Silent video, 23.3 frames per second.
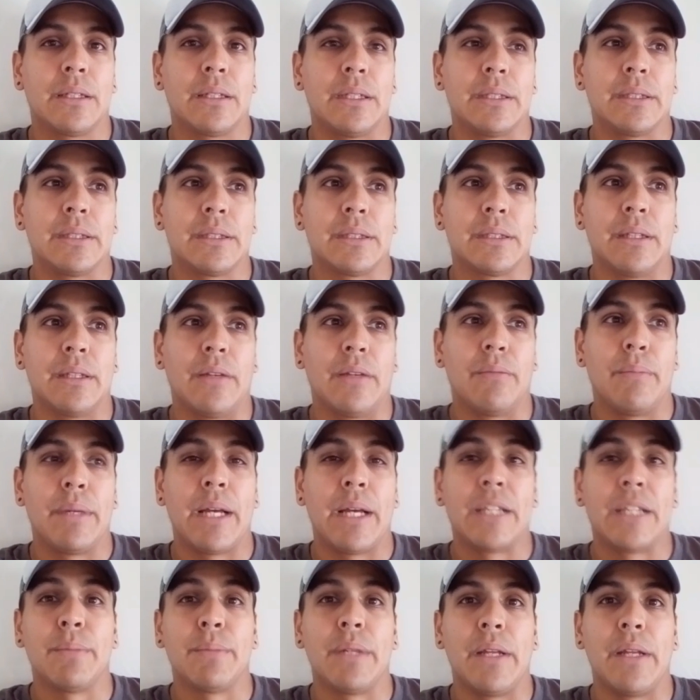Because
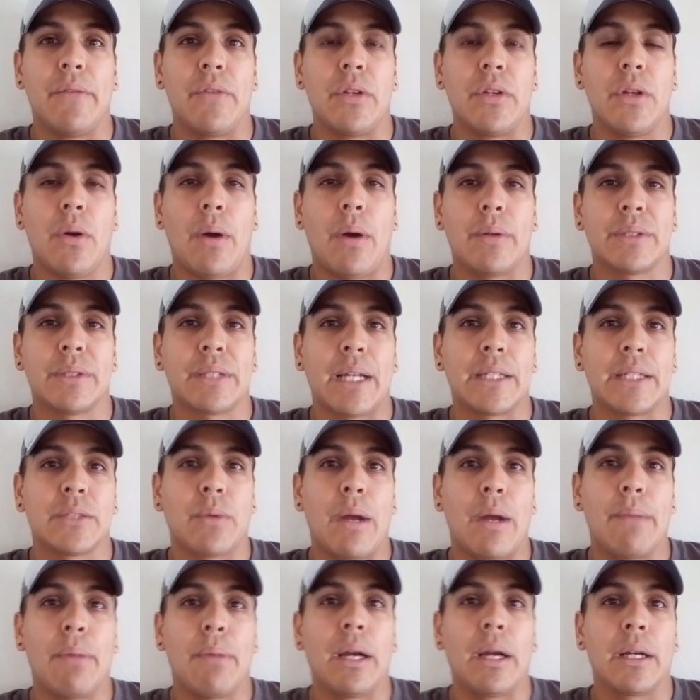as many of you know, I was
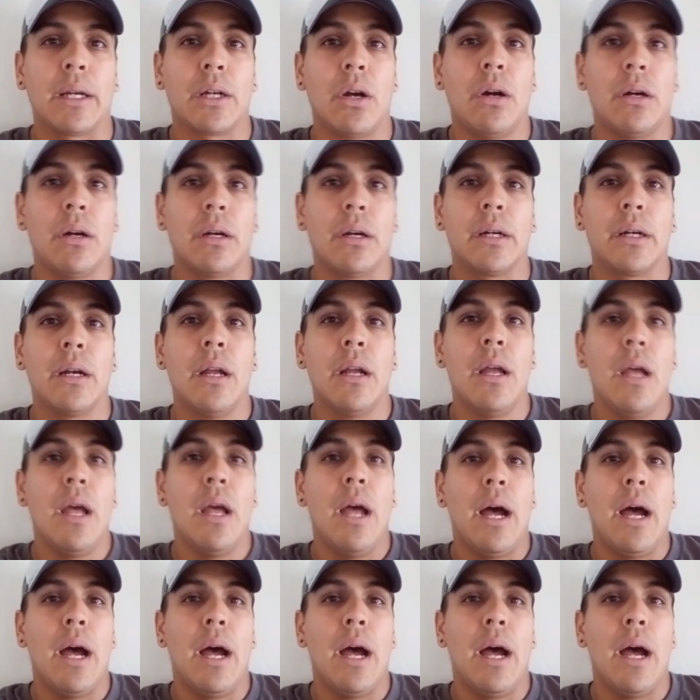sideswiped by a car.